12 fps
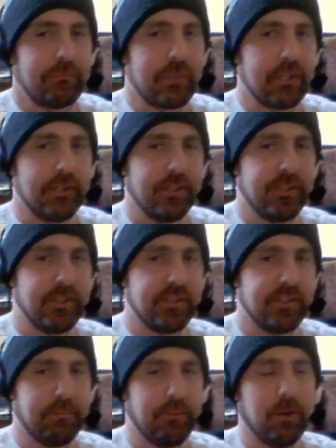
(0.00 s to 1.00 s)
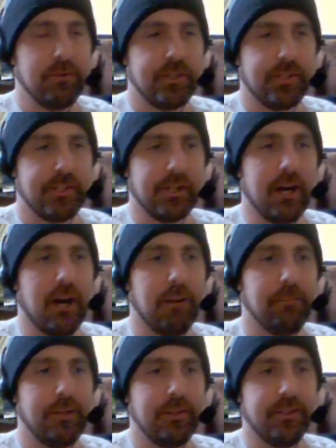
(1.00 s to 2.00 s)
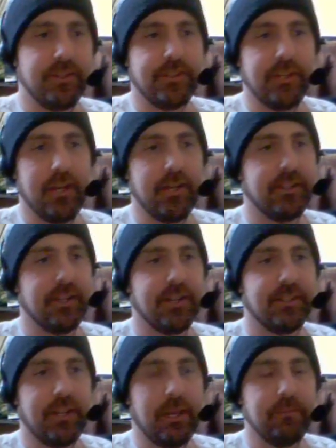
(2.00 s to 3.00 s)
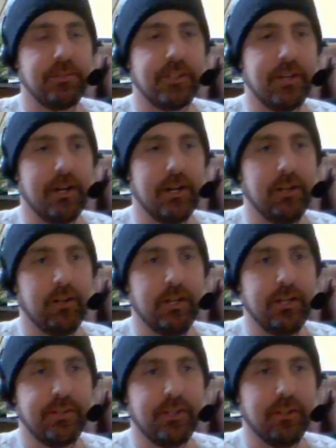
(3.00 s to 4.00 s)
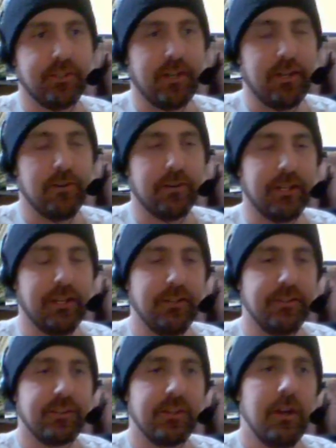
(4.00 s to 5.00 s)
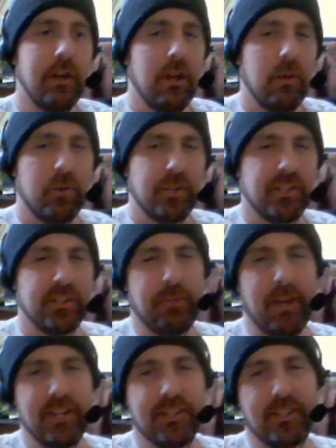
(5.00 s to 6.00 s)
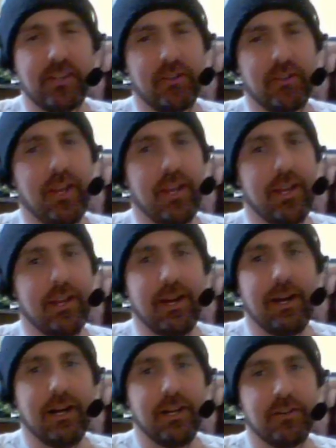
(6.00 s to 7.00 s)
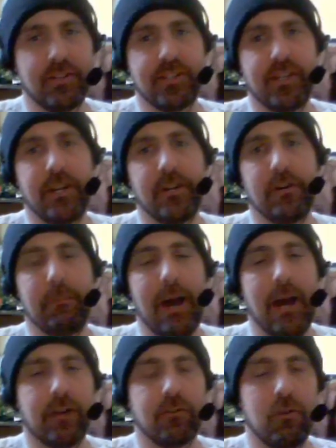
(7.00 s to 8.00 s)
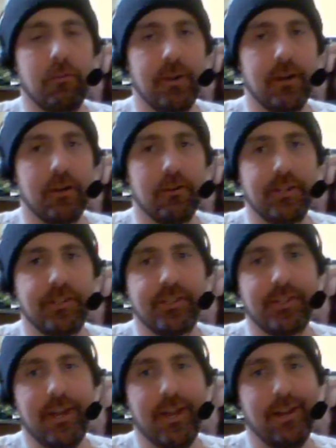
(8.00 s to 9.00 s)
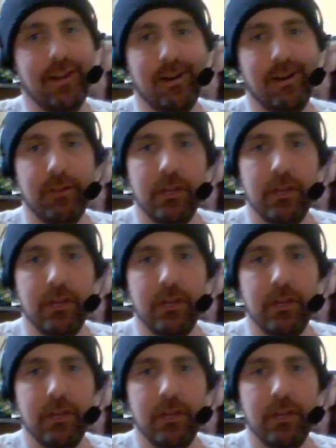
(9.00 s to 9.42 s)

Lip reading: this is supposed to copy the exact same style as Alexander Keith's, which is basically your standard macro beer. It's a